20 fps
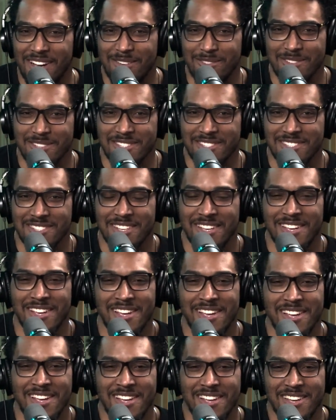I was
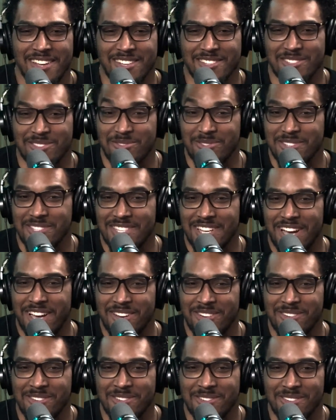a
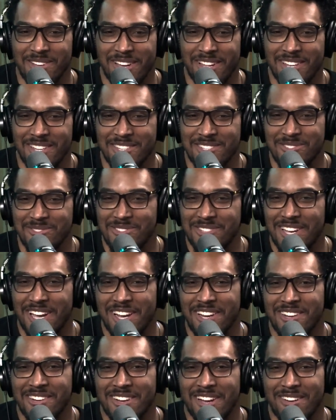suicidal LSU
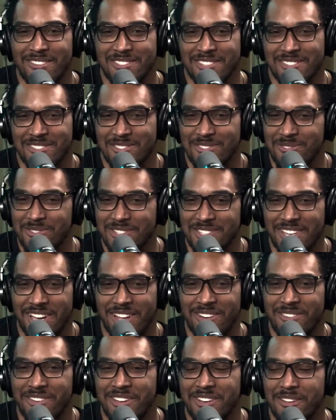Tiger. I was a
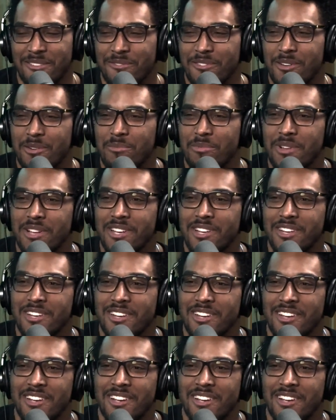suicidal NFL player.